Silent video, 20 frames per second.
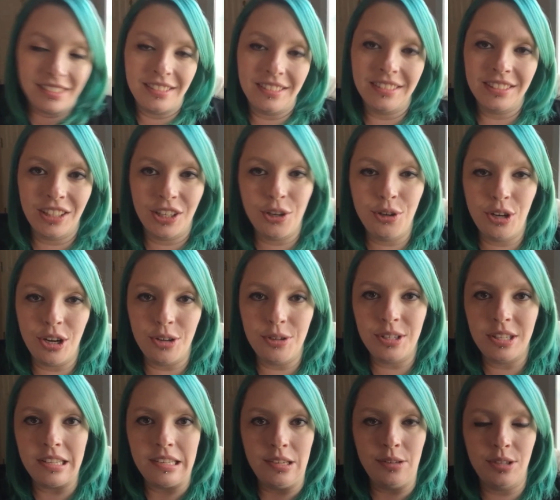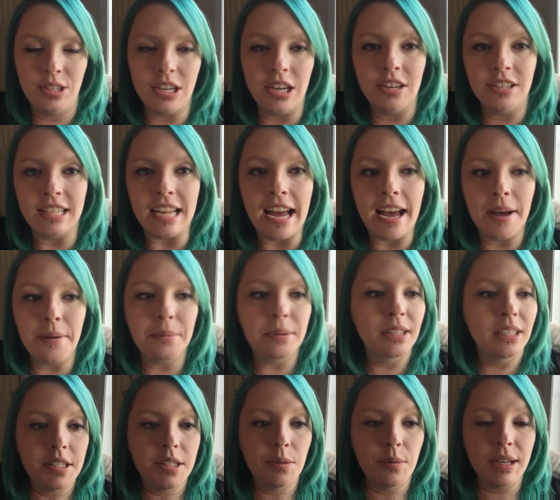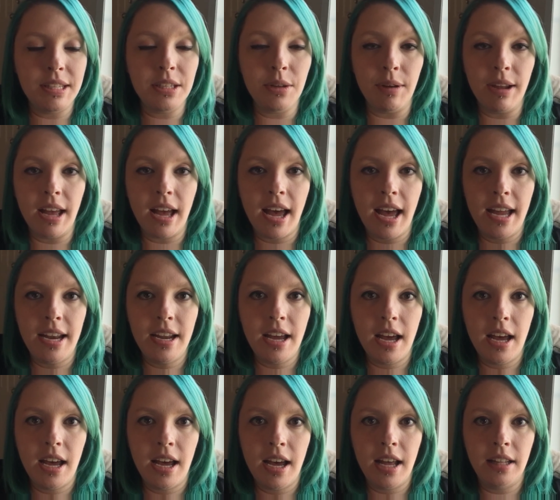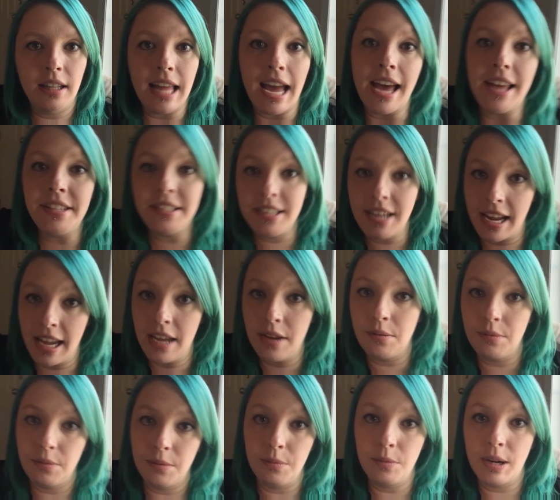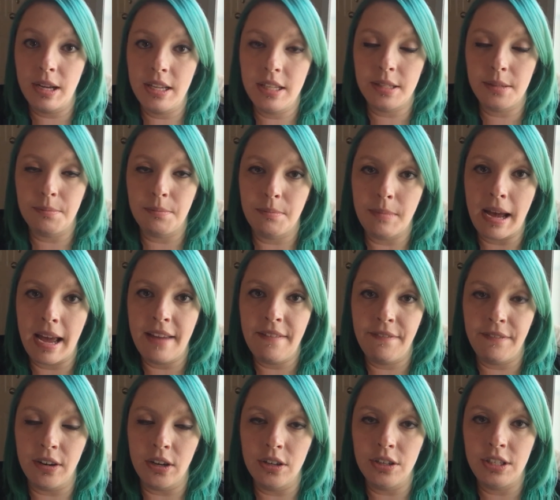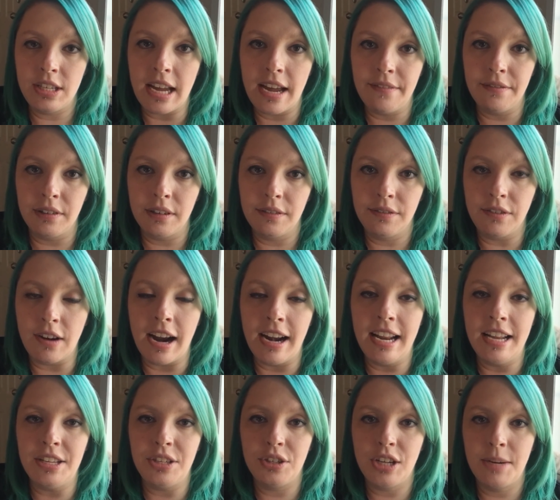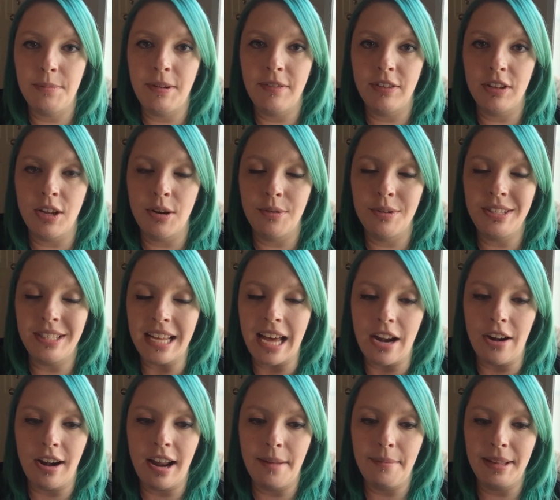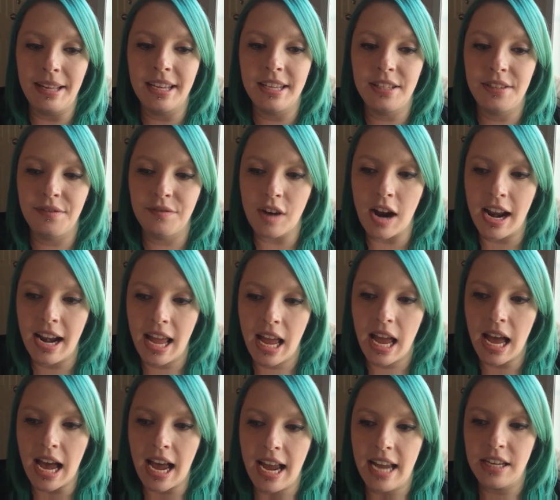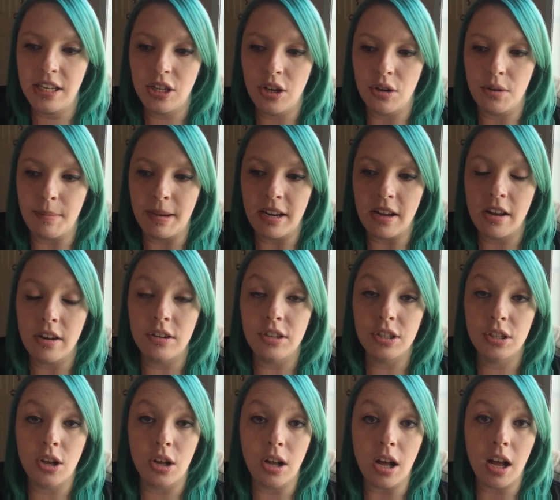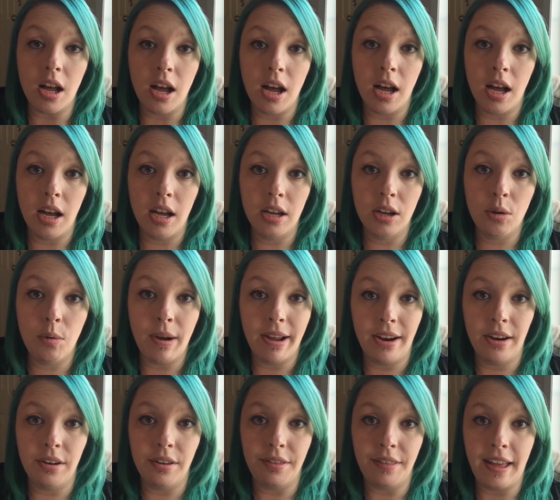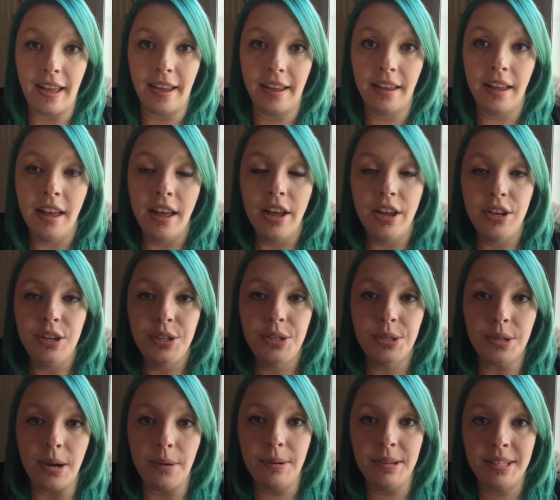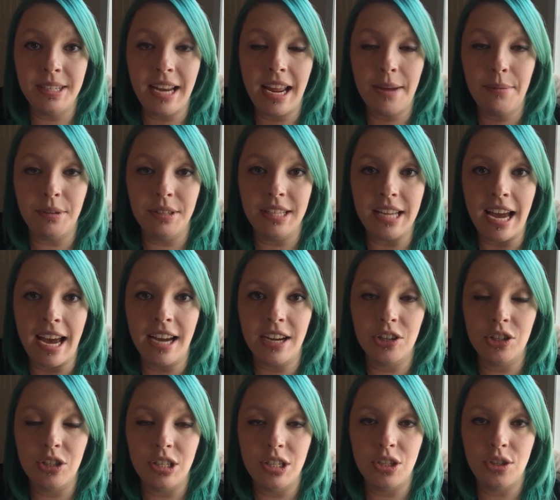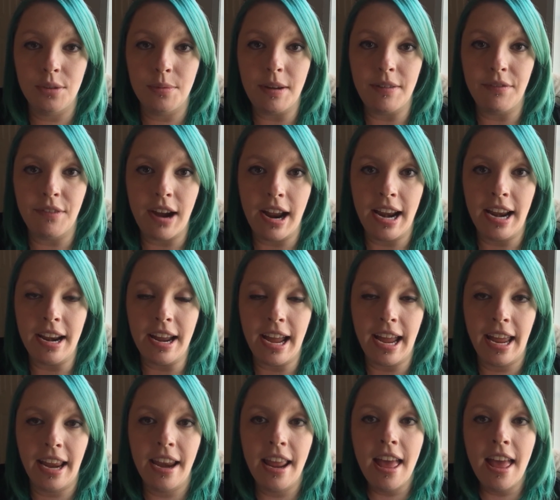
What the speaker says: kudos to the new Starz app. So what's going on? Last night was my first ever Friday stream, even though it was Saturday, because Friday I had to go to my daughter's choir thing. So I wasn't able to actually stream on Friday night.